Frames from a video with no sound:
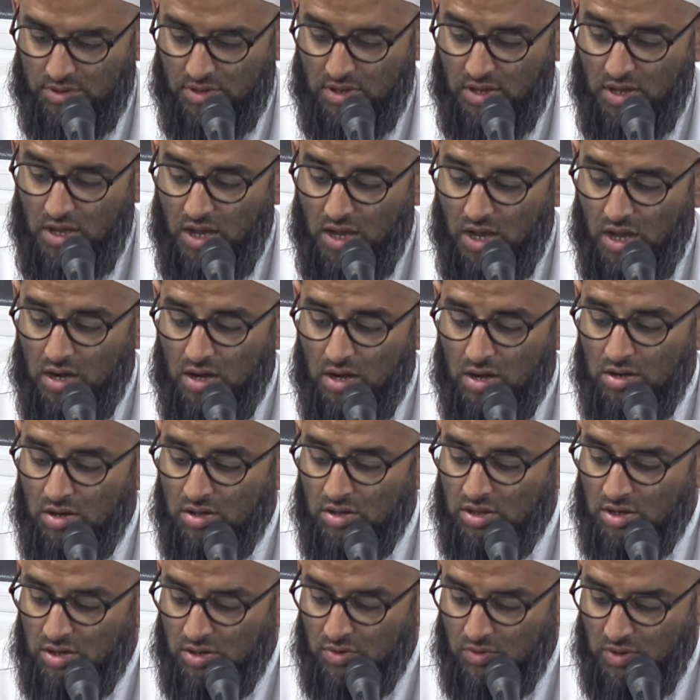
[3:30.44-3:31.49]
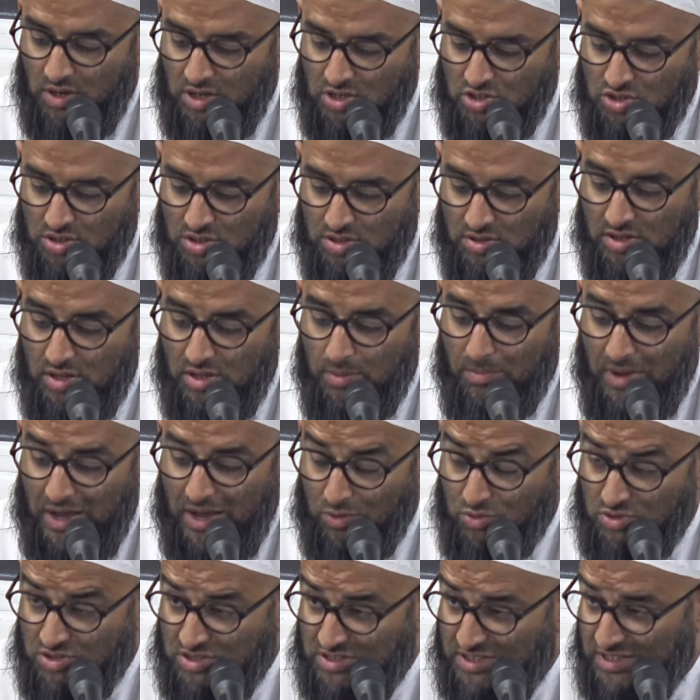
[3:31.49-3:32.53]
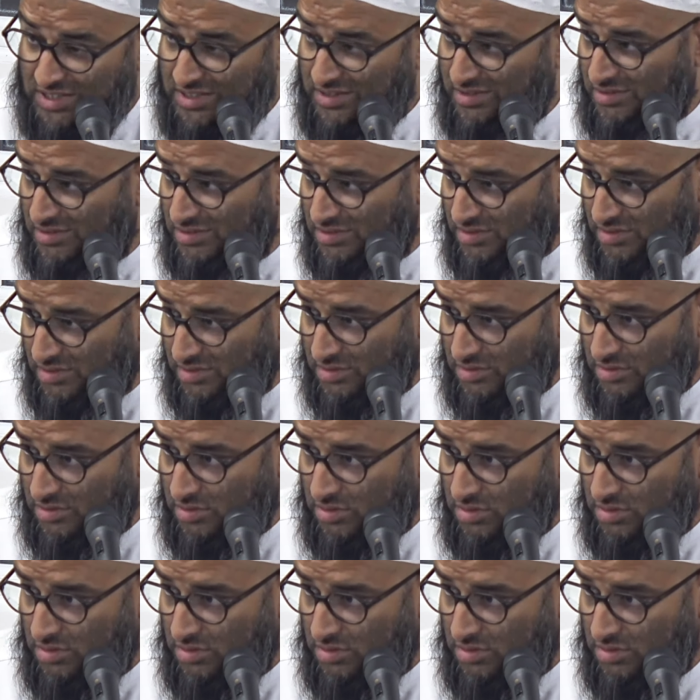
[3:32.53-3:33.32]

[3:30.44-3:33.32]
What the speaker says: In another narration, the mountains,